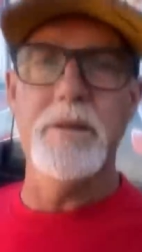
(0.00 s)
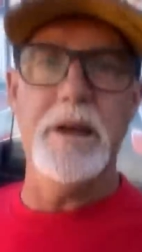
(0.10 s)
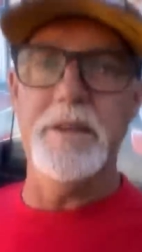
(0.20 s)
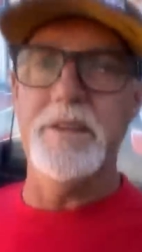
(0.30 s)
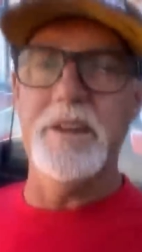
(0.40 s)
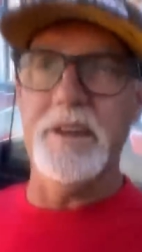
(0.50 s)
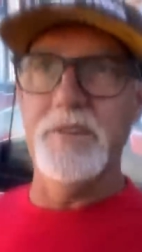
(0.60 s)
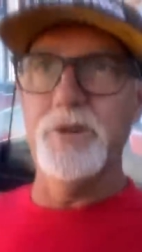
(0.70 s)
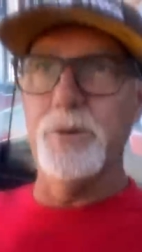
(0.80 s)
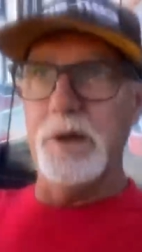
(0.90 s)
Yeah,
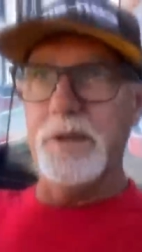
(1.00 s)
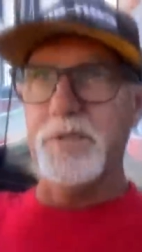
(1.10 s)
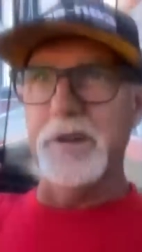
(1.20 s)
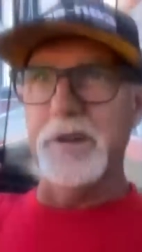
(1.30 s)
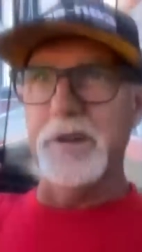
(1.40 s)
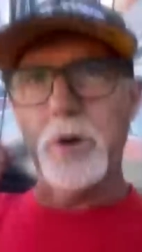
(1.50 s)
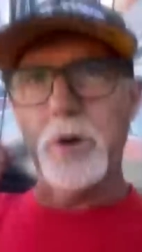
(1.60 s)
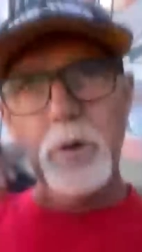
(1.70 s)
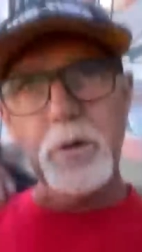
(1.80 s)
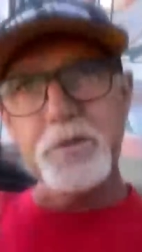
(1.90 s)
it's a
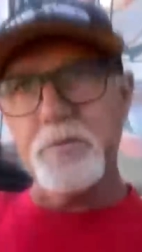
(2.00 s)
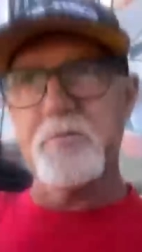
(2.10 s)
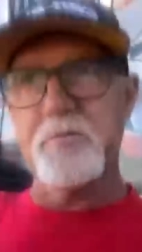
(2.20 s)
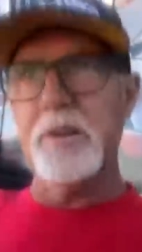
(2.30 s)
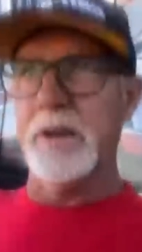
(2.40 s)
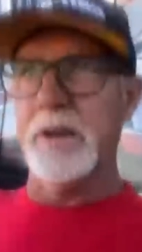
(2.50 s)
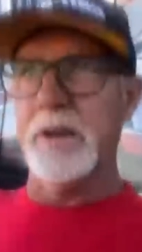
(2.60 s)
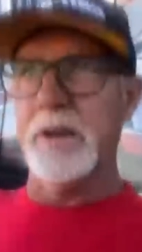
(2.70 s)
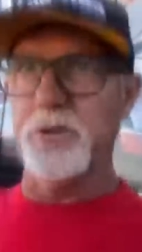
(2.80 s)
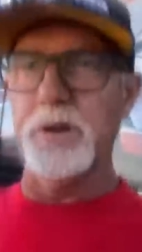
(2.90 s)
whole different feeling
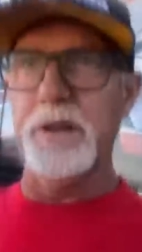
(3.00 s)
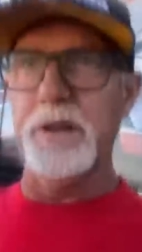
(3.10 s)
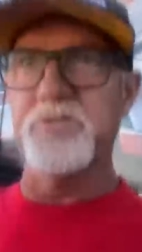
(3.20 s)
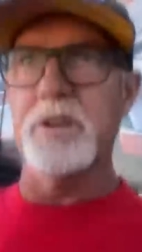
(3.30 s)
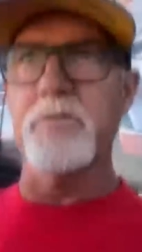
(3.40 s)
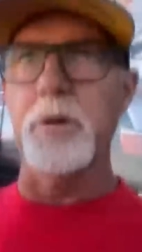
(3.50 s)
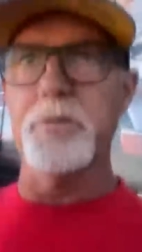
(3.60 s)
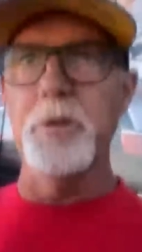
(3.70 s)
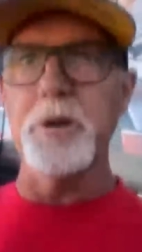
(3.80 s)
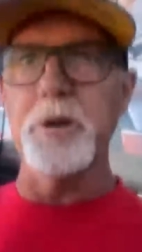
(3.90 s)
as you're, instead of going
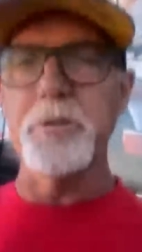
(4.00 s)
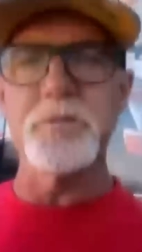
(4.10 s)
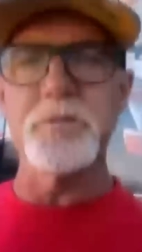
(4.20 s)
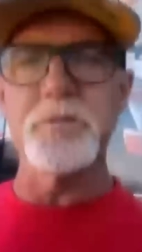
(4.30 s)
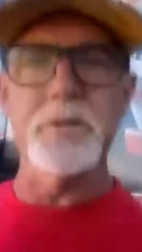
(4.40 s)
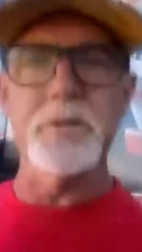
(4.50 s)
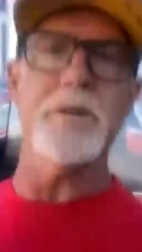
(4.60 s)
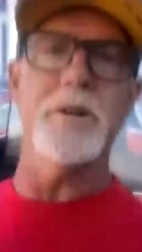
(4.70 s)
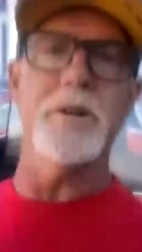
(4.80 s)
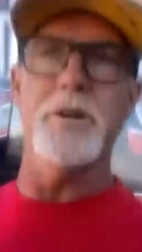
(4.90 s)
thunk, thunk, thunk, thunk, thunk,
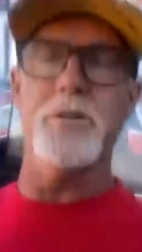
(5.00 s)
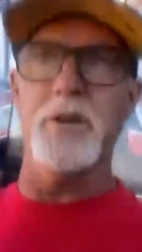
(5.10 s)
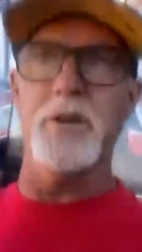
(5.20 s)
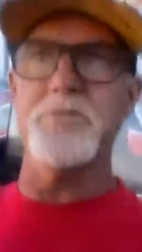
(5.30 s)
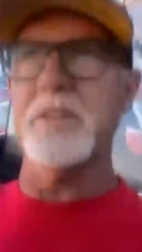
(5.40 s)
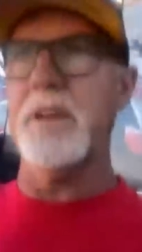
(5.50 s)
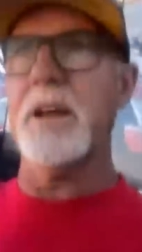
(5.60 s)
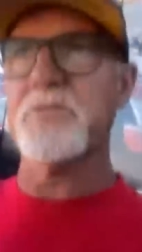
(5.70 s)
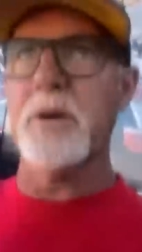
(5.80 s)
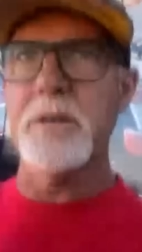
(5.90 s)
thunk across the
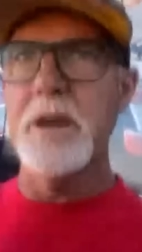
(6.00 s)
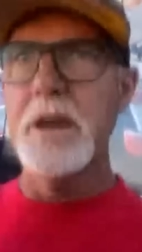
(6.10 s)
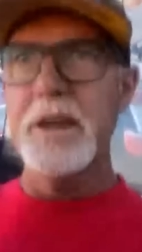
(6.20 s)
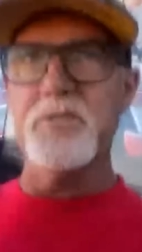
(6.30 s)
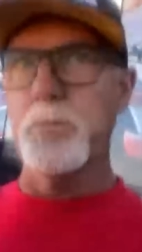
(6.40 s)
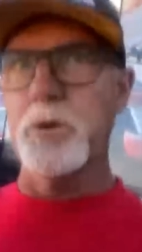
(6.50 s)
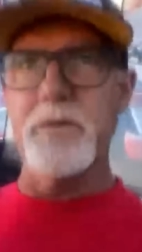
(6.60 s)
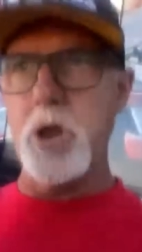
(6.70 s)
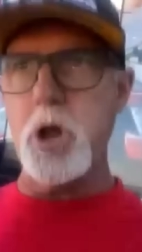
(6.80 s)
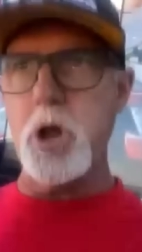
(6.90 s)
asphalt, it's more of
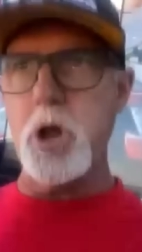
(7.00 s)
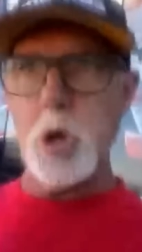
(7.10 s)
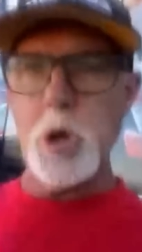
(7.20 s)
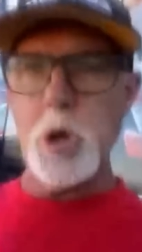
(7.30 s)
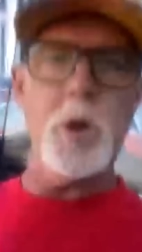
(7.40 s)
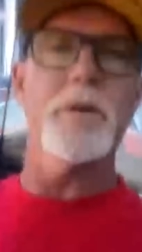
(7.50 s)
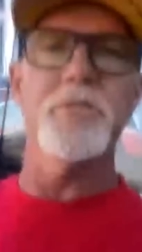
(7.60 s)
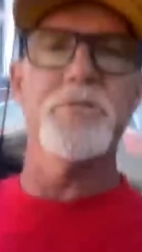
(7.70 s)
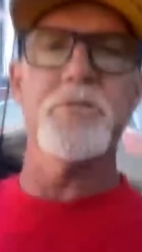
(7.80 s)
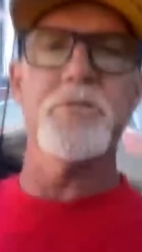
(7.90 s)
a
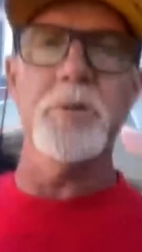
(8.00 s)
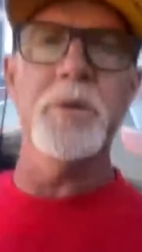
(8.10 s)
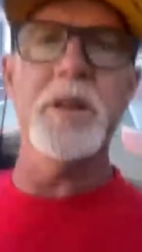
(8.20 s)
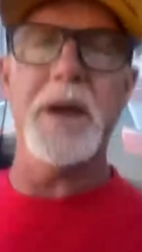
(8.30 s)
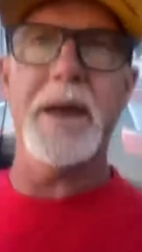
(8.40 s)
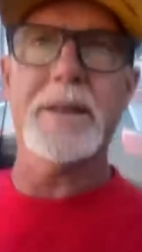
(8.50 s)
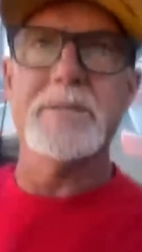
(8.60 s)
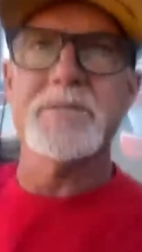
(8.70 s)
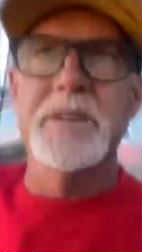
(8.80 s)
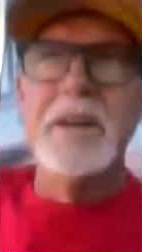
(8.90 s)
because there's so many
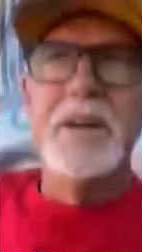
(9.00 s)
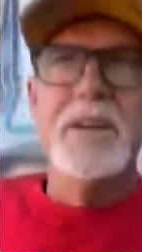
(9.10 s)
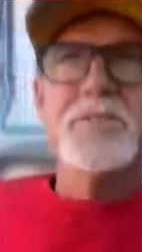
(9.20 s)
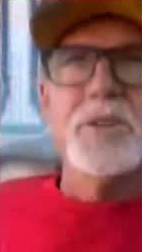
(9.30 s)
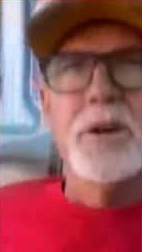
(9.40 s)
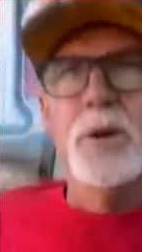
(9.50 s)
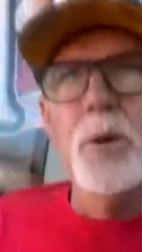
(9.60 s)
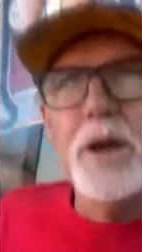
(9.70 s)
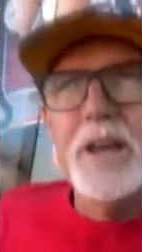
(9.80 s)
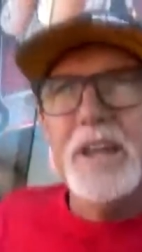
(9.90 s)
paddles.
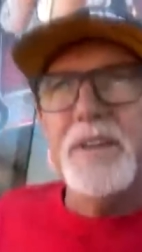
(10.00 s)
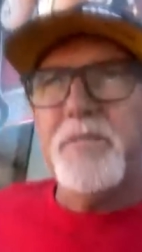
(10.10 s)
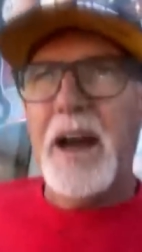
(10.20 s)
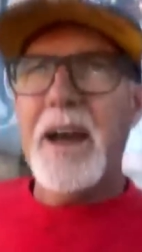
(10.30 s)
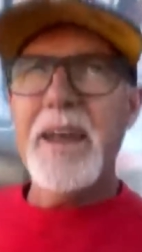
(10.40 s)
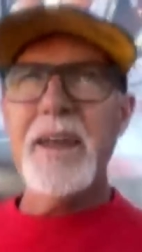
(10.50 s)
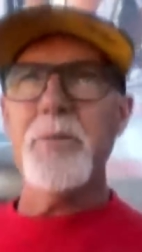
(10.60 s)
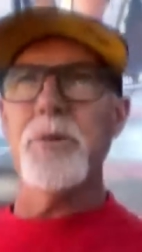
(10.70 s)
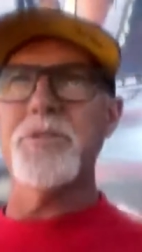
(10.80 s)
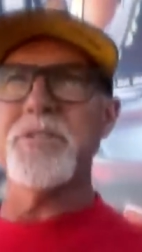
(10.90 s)
So if I
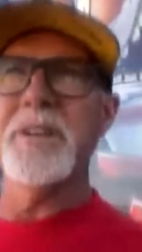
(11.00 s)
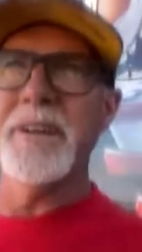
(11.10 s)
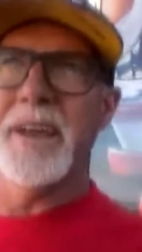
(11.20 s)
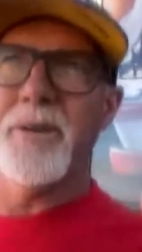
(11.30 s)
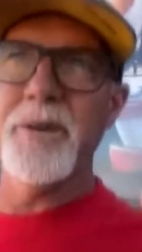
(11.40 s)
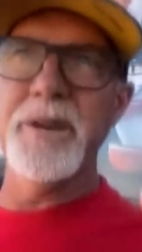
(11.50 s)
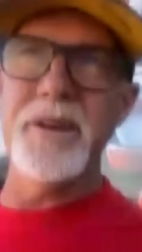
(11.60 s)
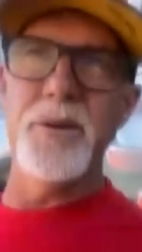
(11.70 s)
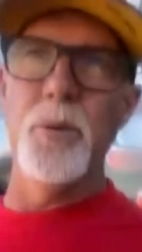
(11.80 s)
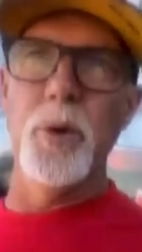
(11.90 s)
was in an
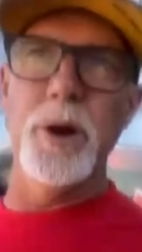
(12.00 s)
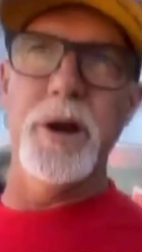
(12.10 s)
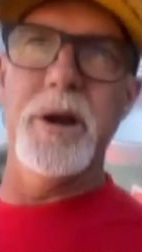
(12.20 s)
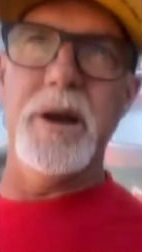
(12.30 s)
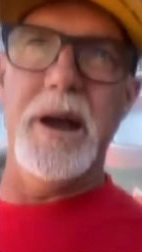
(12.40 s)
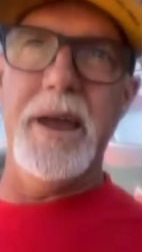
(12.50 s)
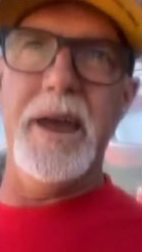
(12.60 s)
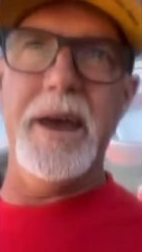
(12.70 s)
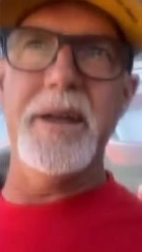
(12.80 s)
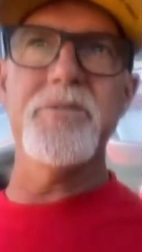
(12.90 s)
area where I
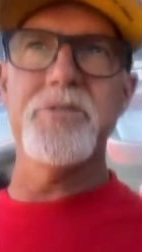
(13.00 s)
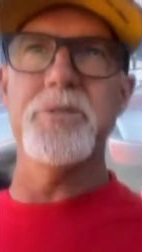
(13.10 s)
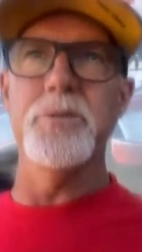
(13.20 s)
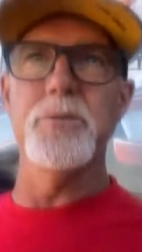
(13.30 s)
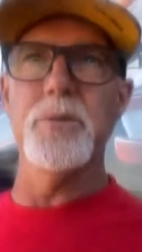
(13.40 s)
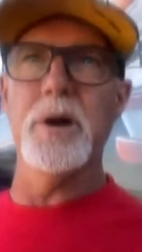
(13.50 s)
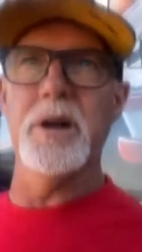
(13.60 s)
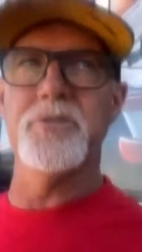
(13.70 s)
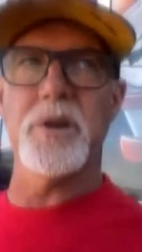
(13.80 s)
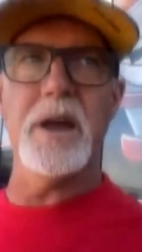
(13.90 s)
had to
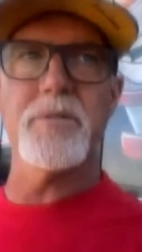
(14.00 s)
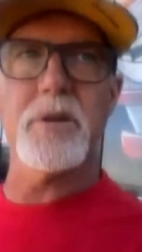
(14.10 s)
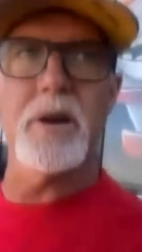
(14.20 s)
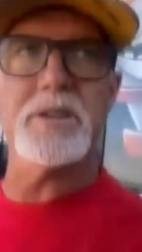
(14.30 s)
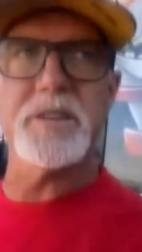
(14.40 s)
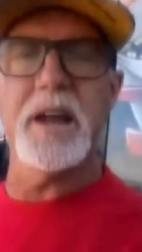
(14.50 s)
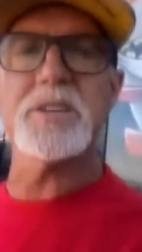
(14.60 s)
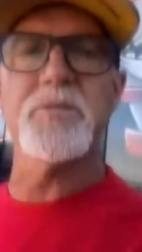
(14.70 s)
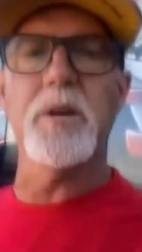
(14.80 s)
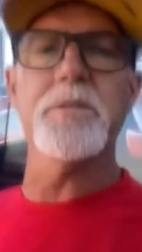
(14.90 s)
drive across
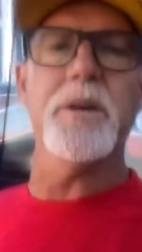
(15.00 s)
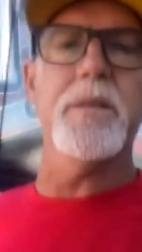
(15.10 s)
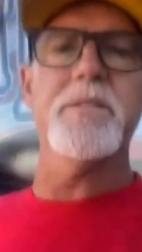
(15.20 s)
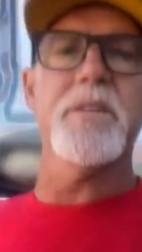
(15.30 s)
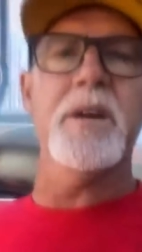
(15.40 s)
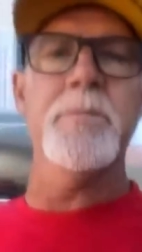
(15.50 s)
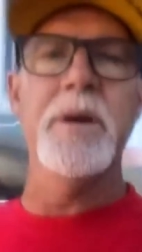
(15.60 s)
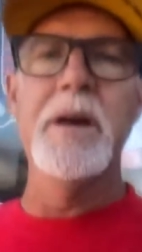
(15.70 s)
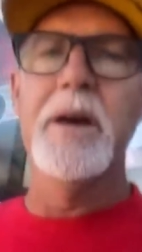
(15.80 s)
asphalt all the time,